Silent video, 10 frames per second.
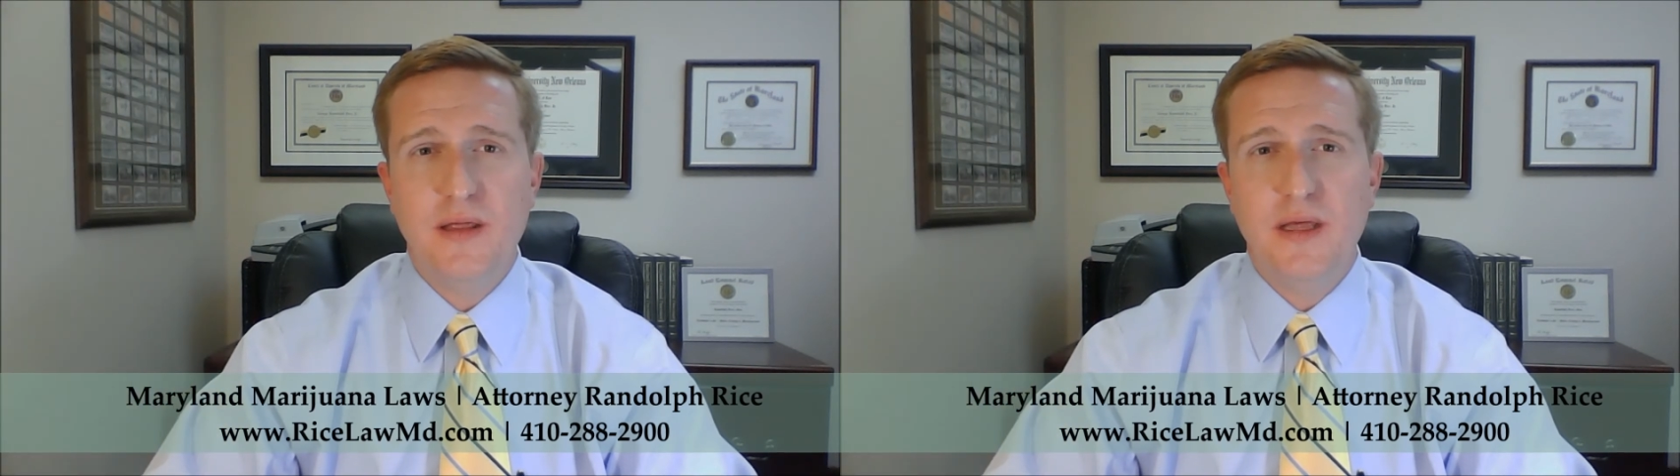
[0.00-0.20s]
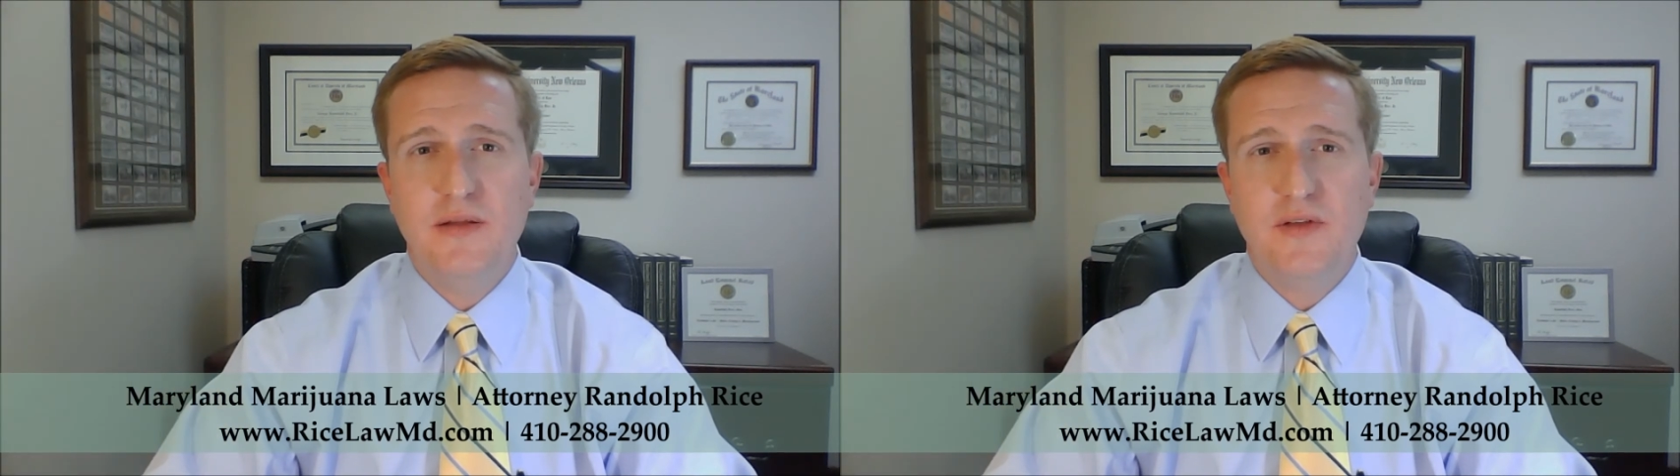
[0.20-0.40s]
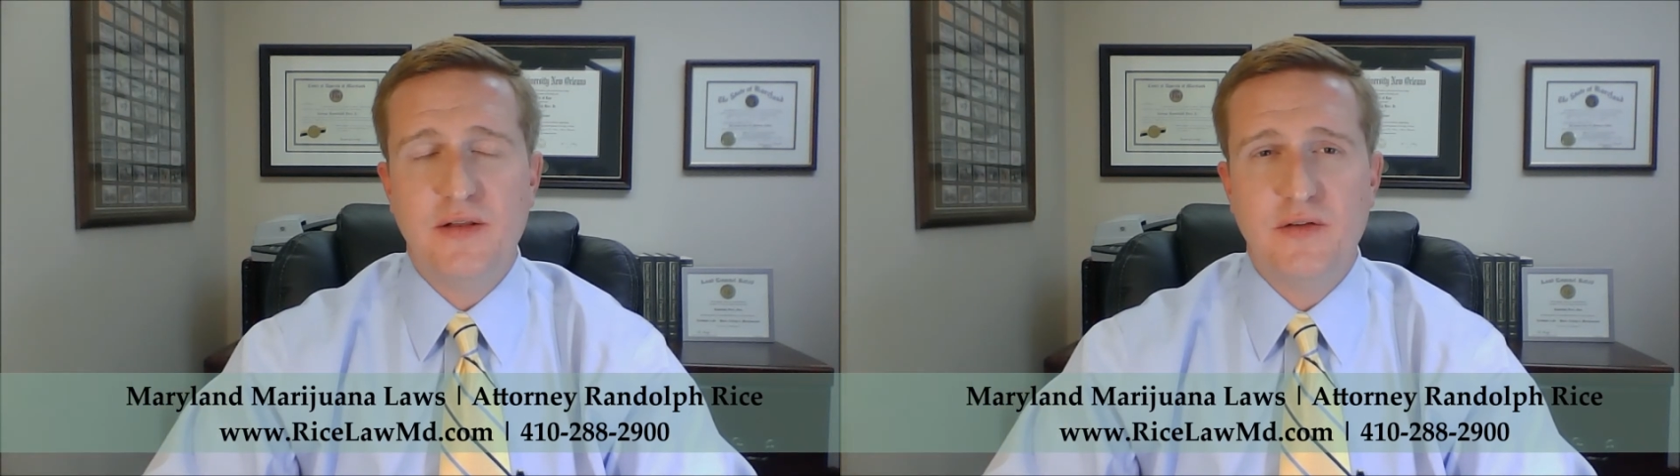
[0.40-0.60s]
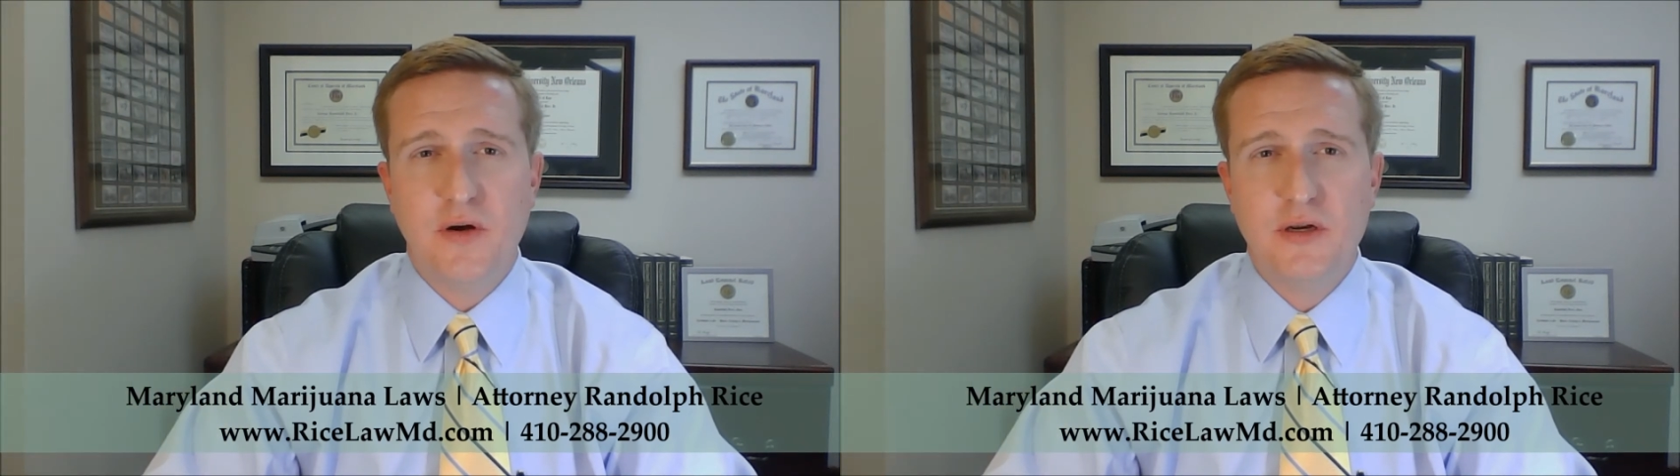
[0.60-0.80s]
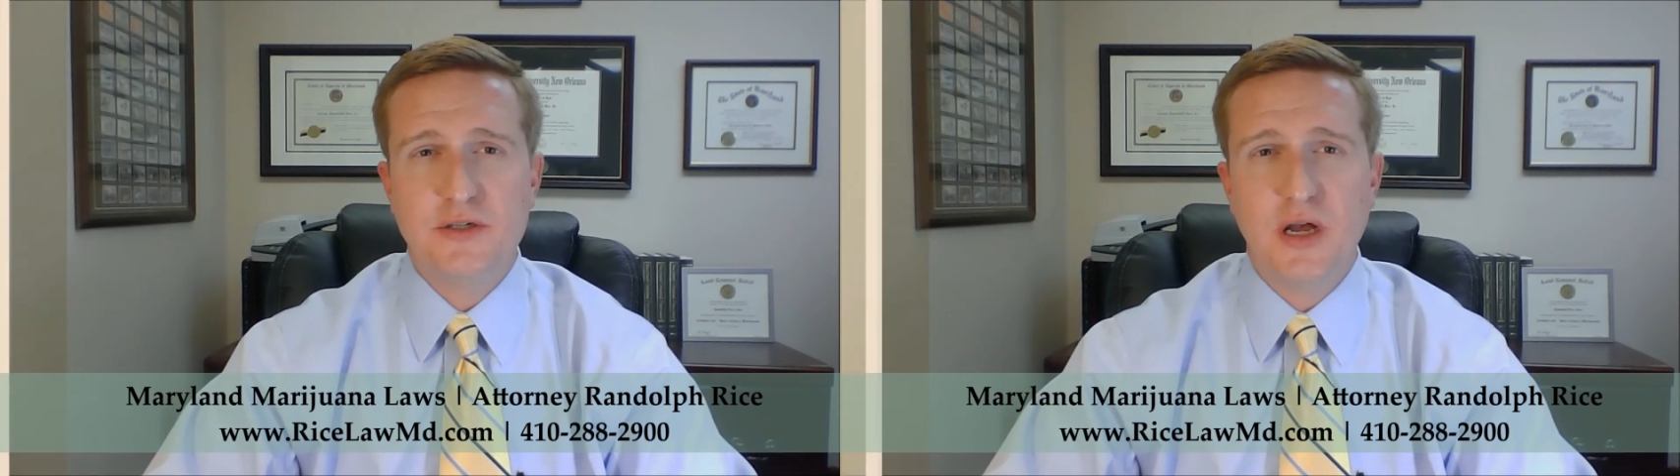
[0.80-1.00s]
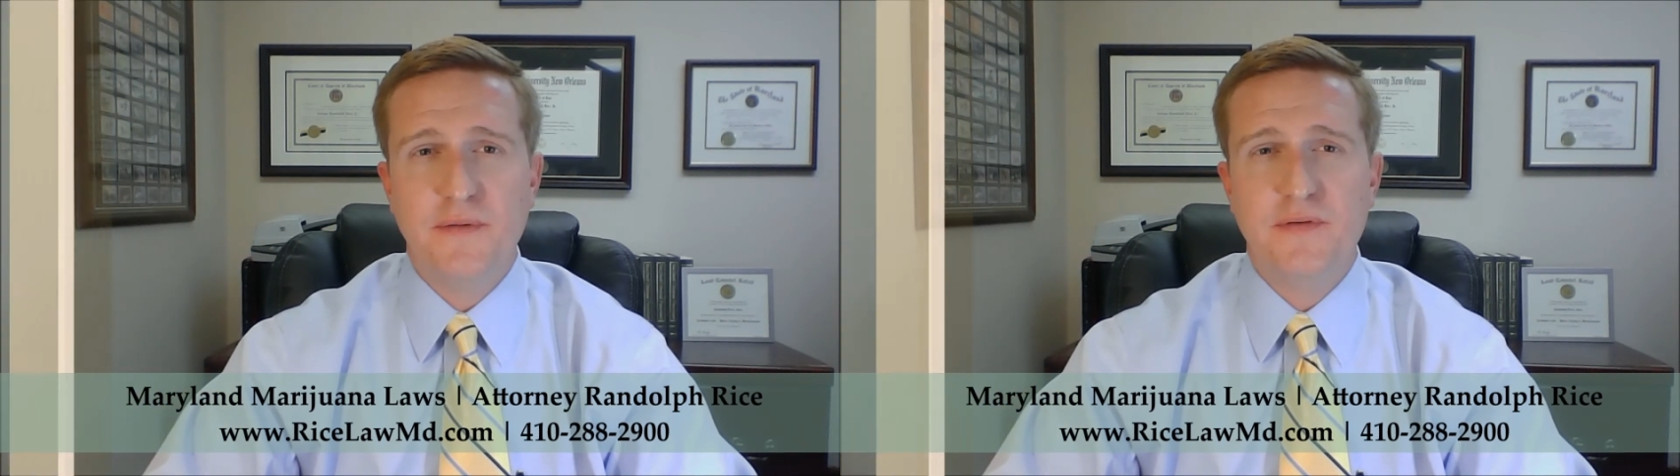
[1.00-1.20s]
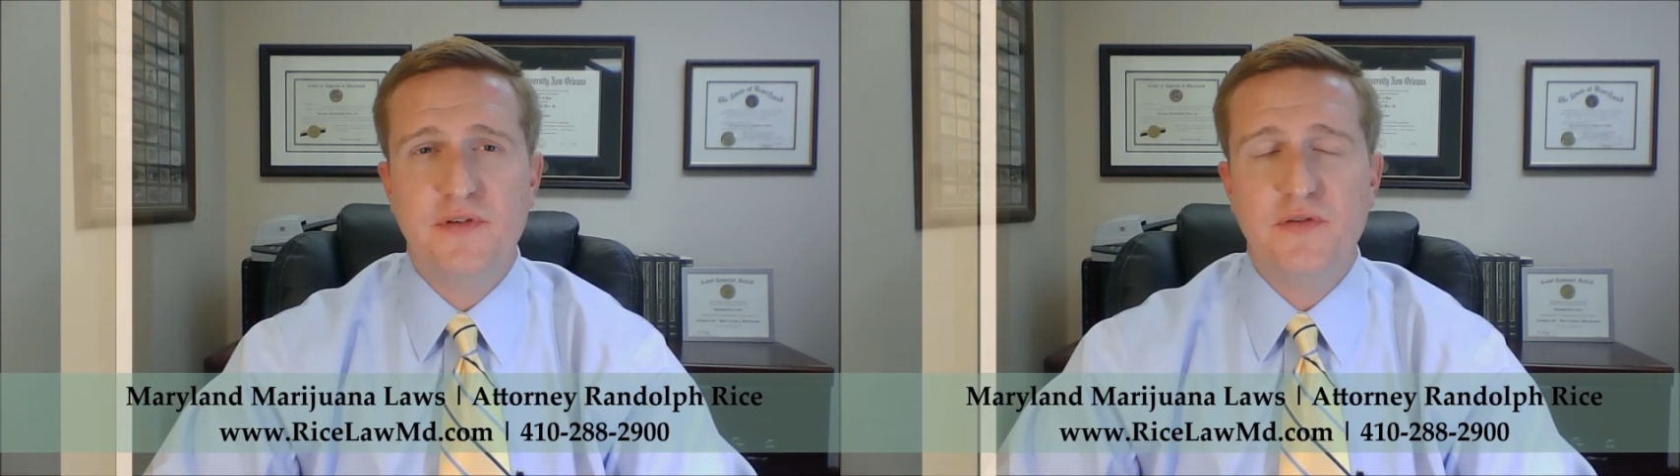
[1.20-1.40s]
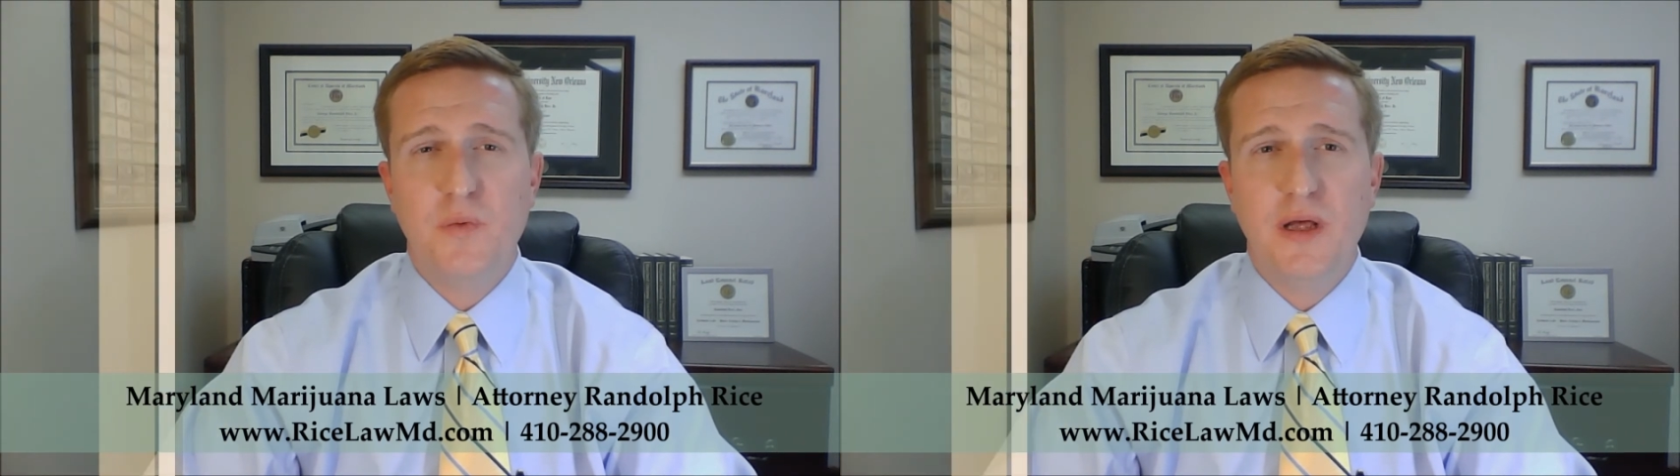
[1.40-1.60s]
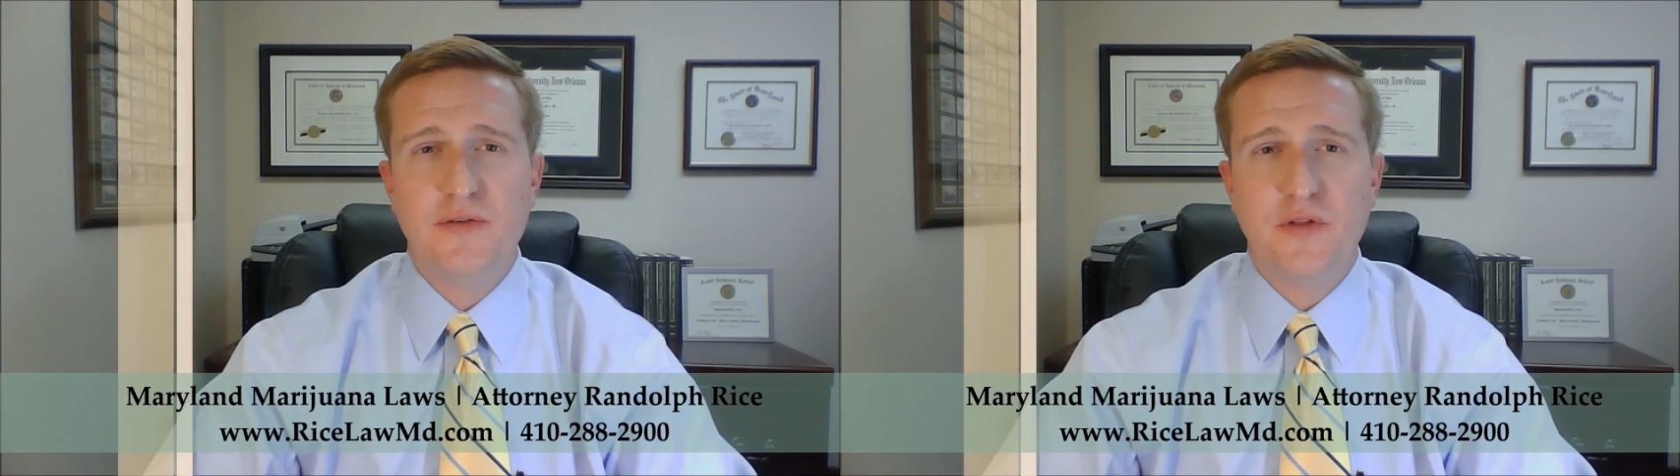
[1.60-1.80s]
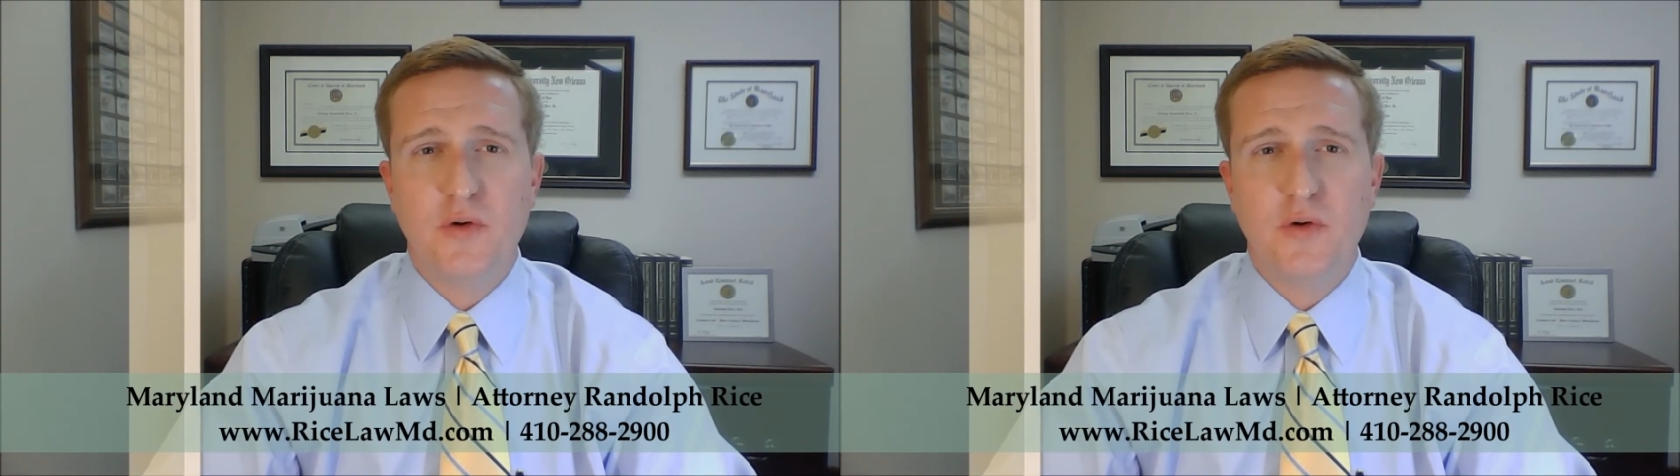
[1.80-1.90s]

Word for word: the state's attorney's office as well as